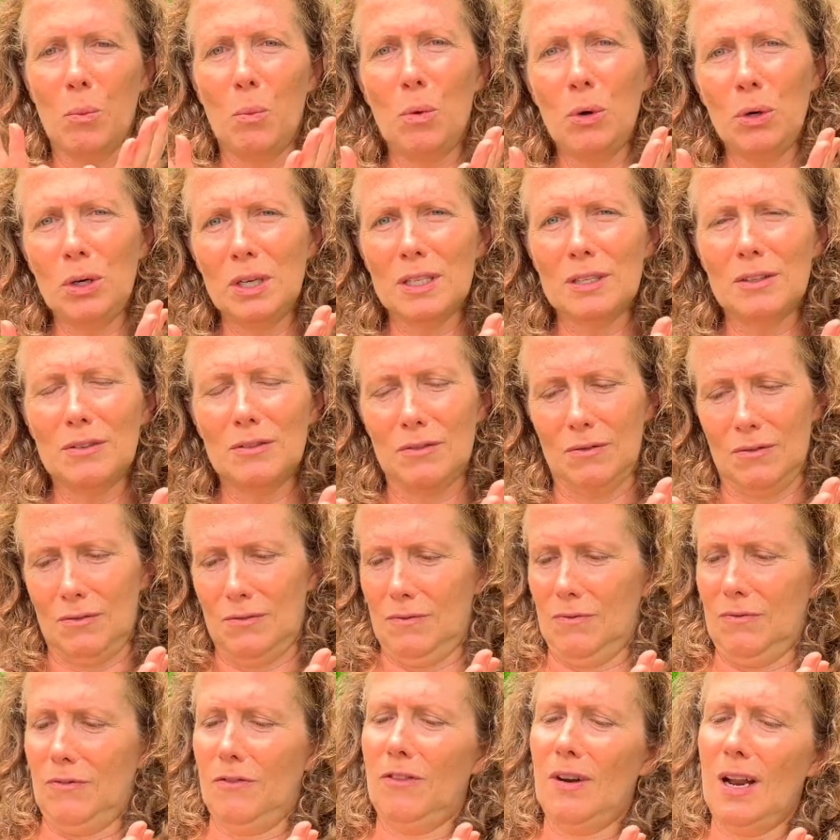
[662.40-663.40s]
wooden
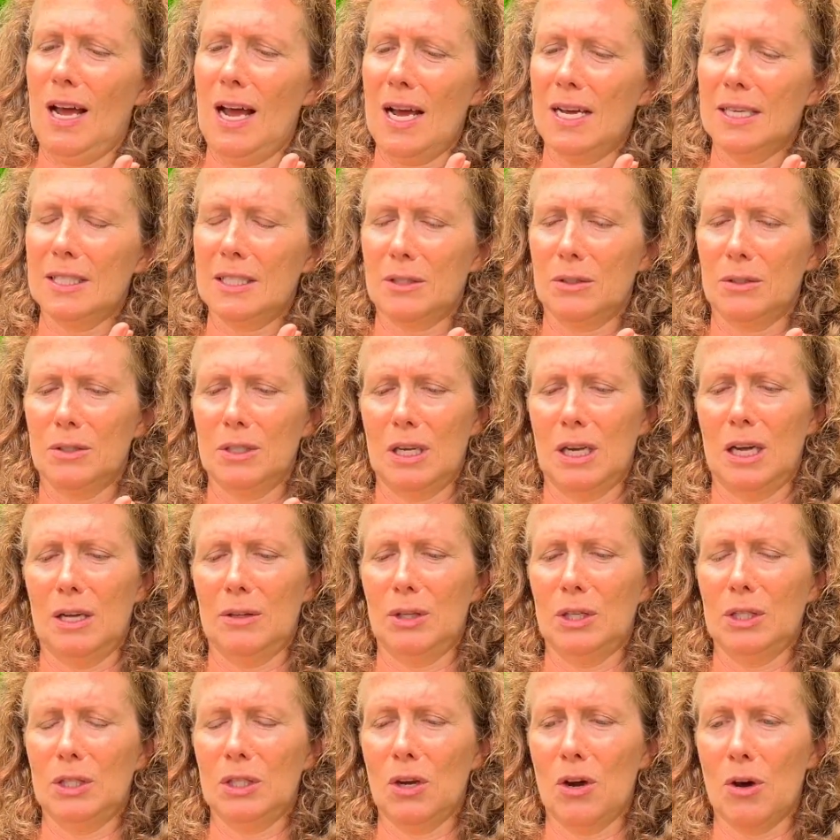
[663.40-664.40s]
flask on
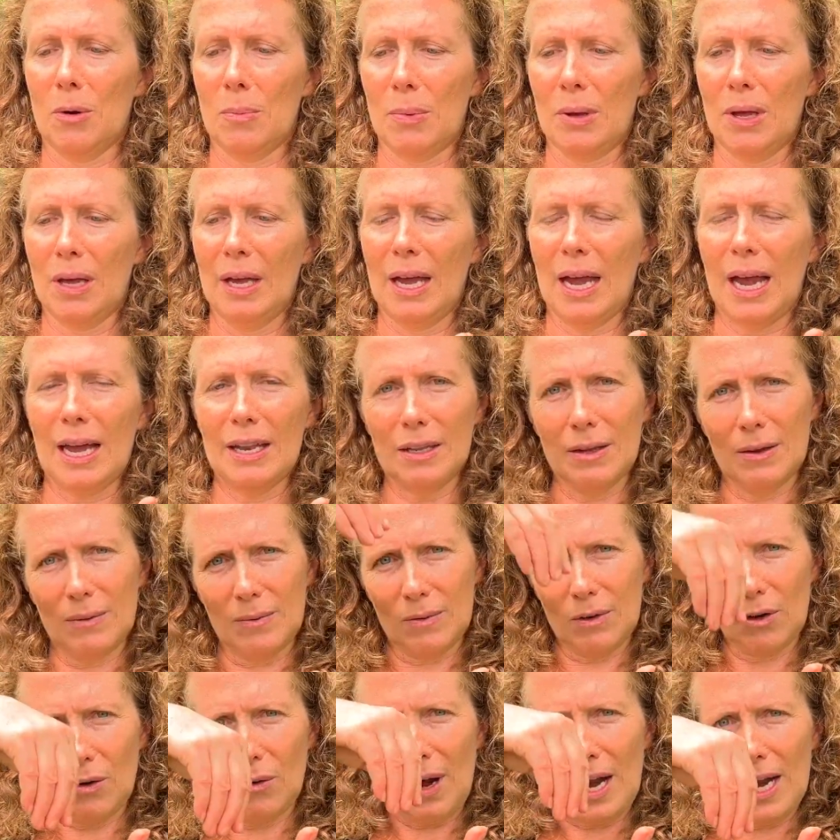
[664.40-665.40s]
the top, and
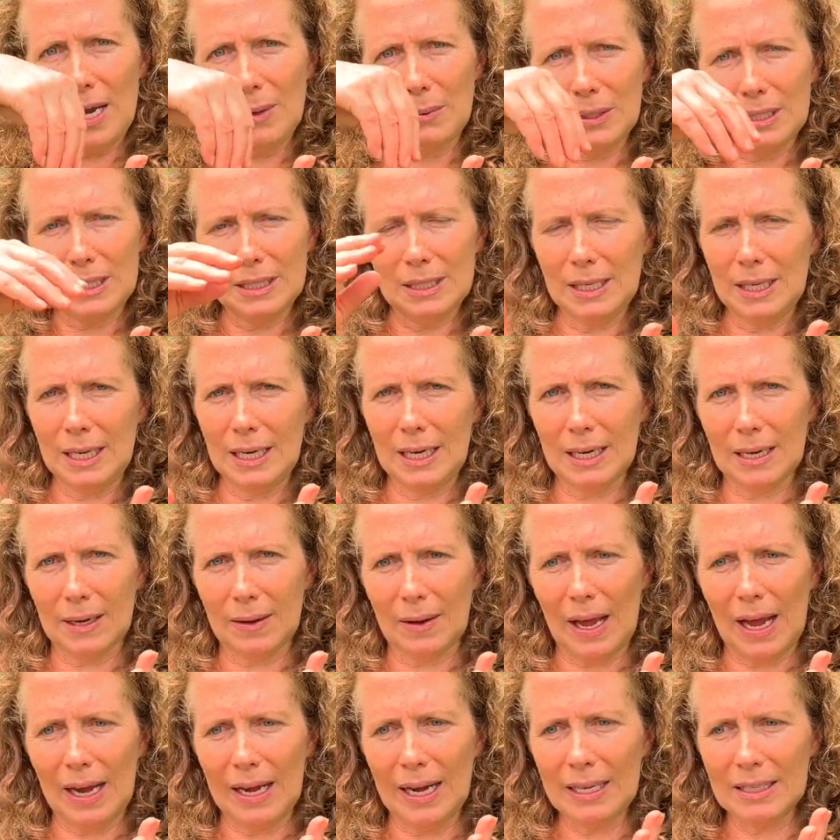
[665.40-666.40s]
the grain was in here,
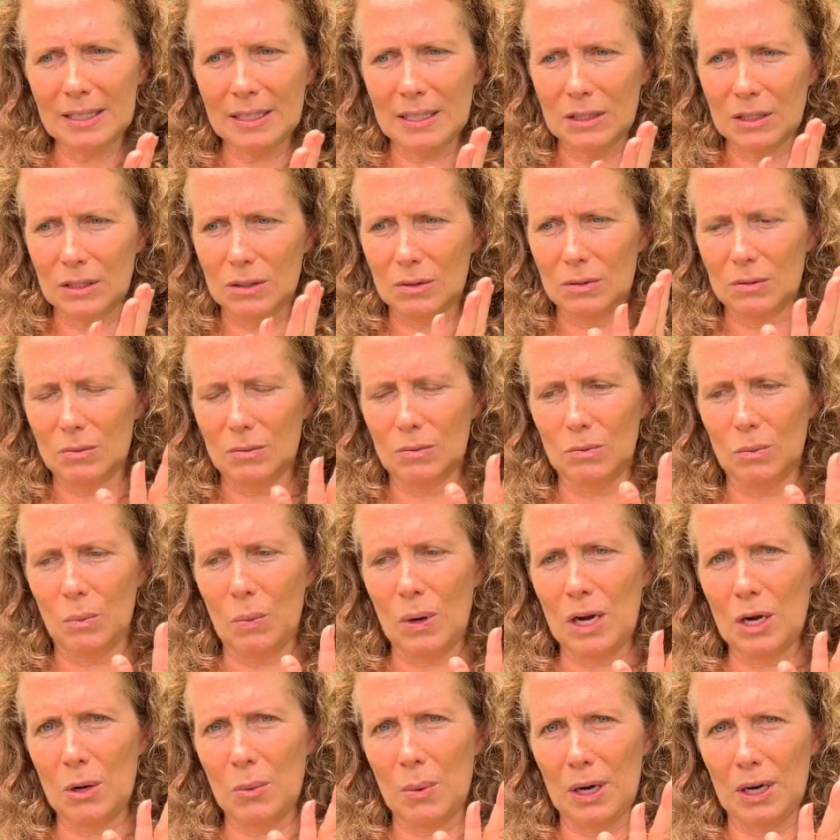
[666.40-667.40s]
and as the
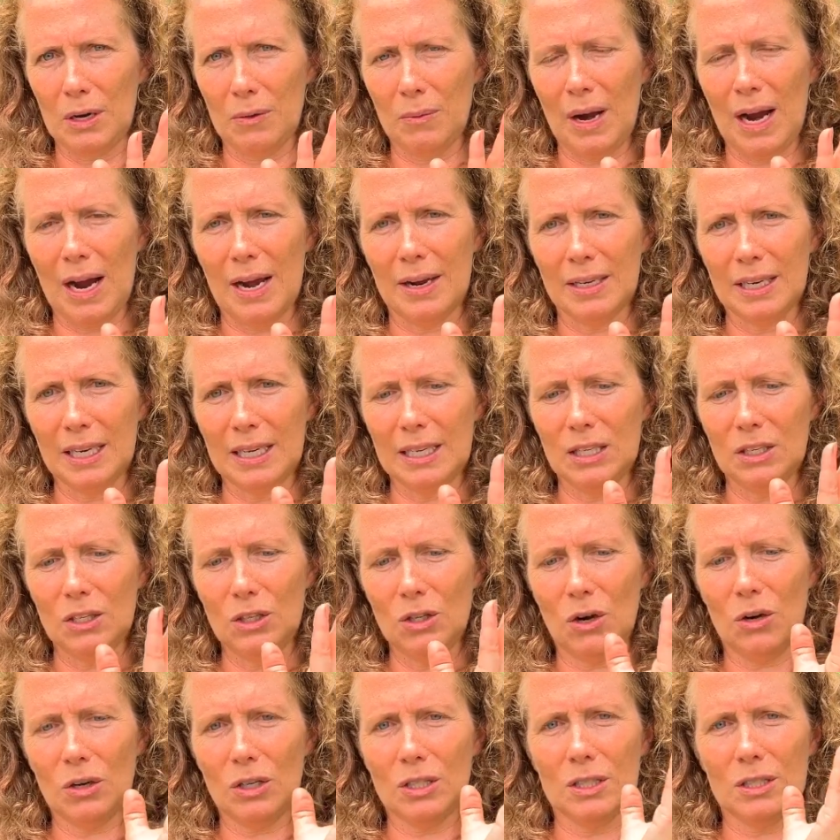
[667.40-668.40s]
wheel went around it
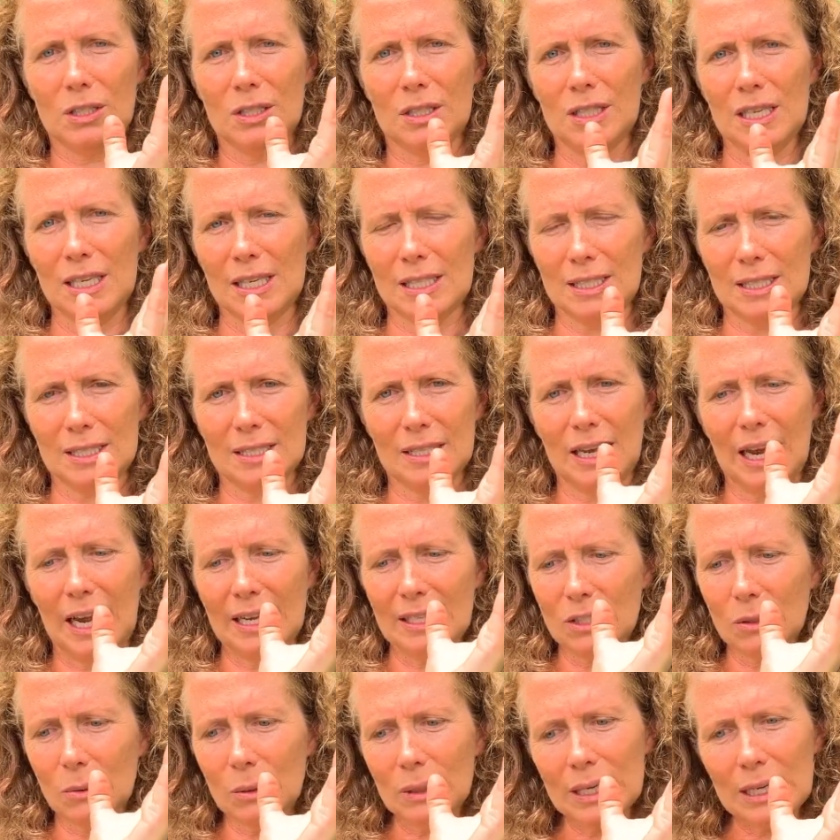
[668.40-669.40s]
knocked this,
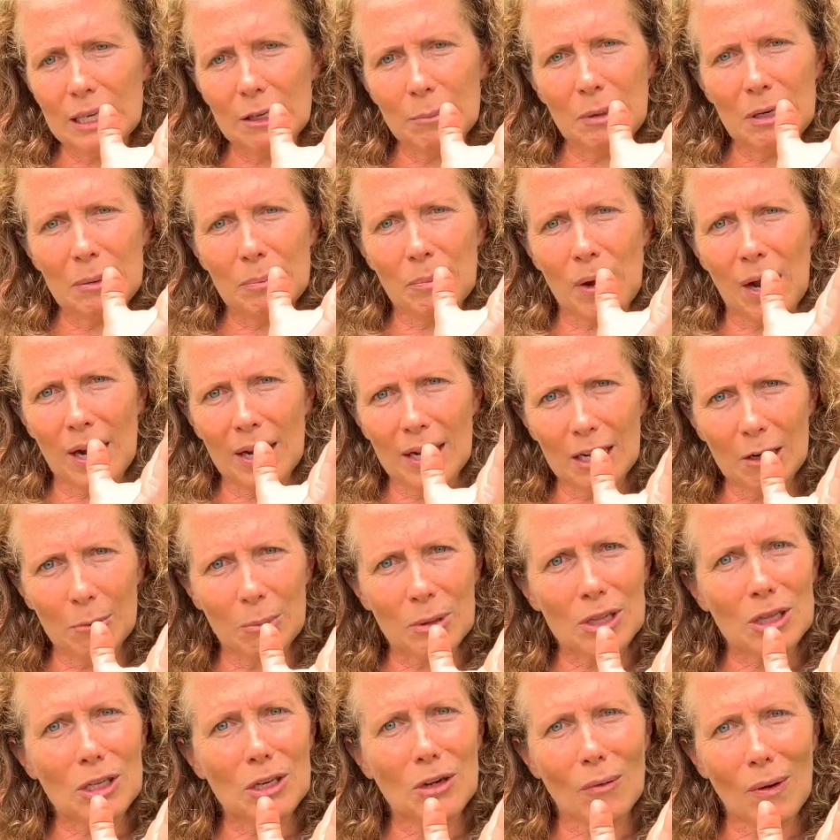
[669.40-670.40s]
and so little bit by little
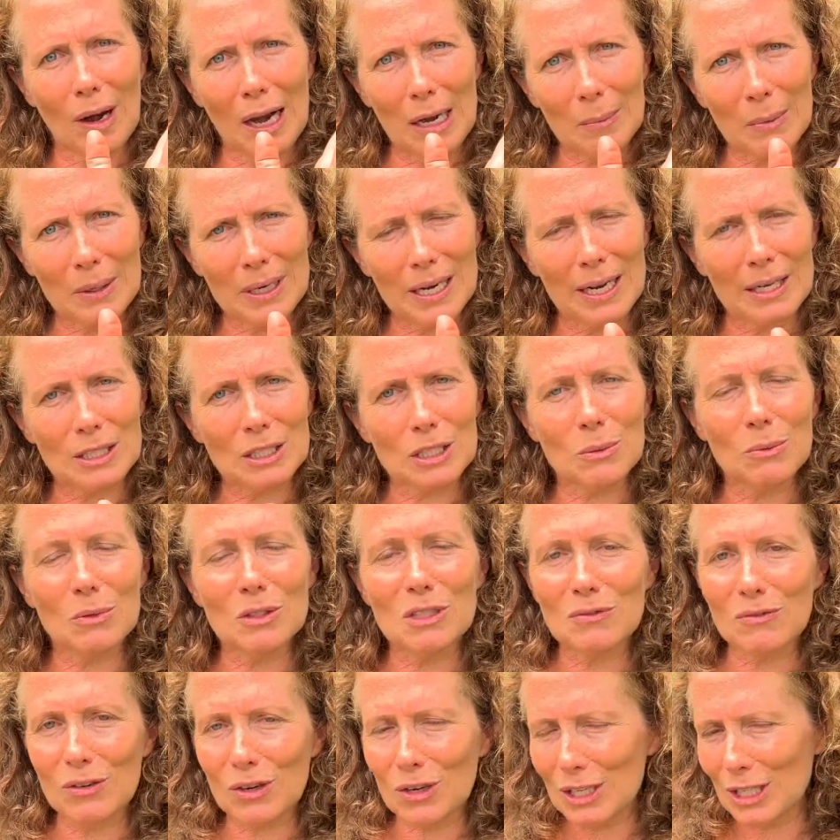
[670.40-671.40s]
bit the grain went out. So it
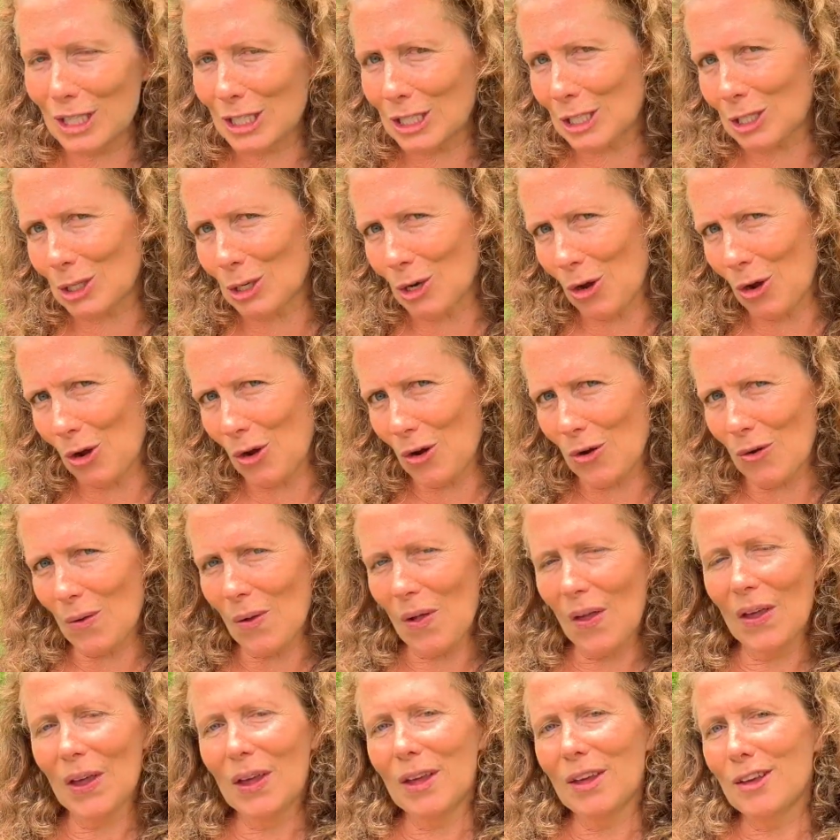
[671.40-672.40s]
was very slow.
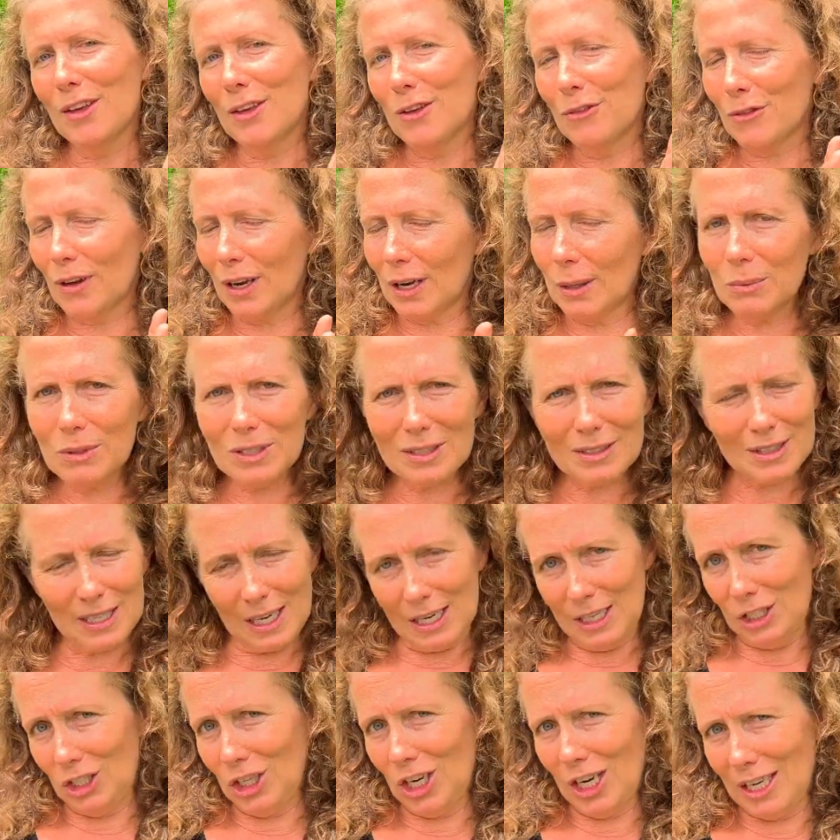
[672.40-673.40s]
It was
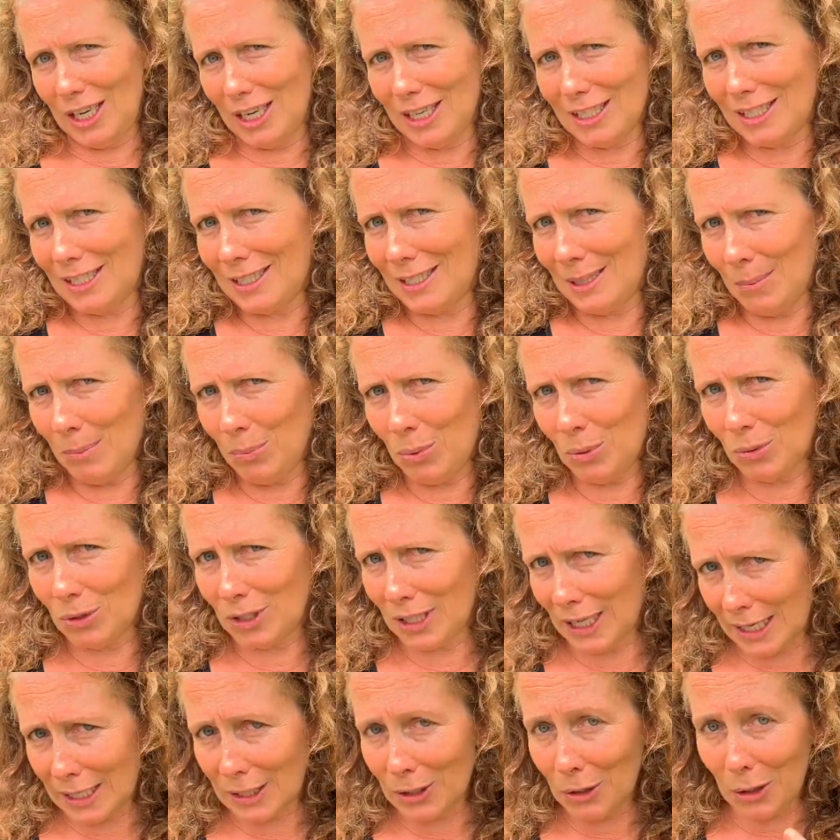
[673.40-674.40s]
ingenious, simple
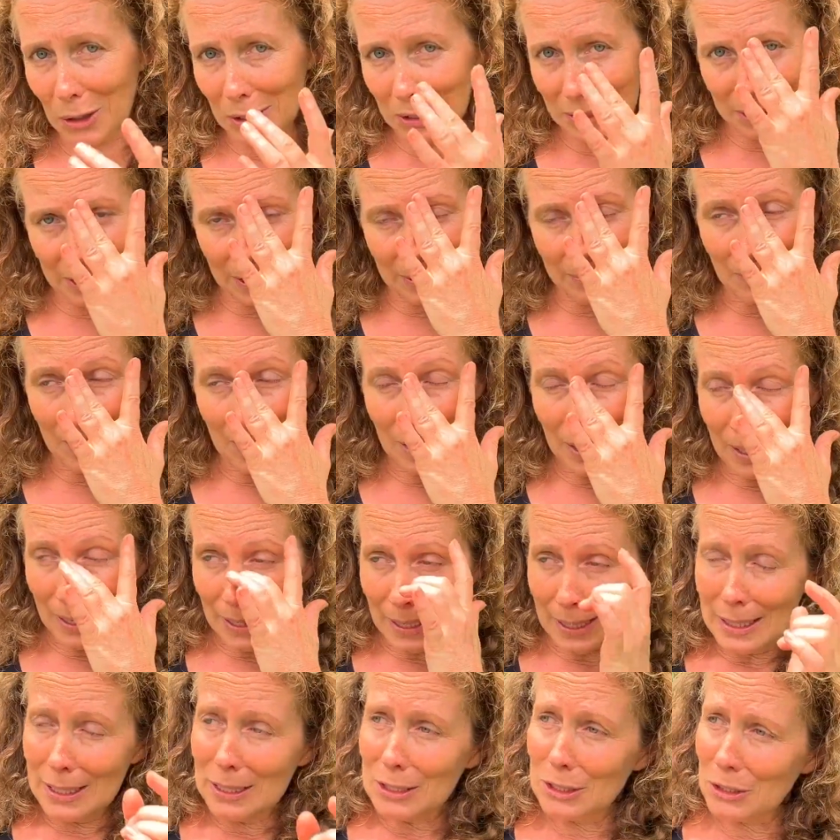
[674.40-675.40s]
technology.
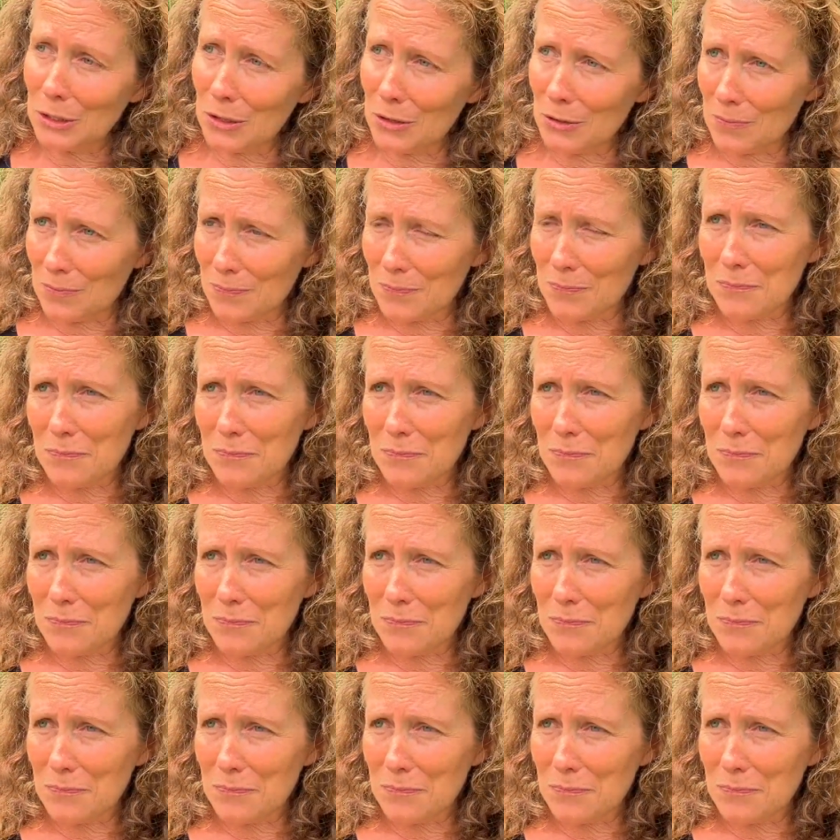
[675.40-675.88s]
So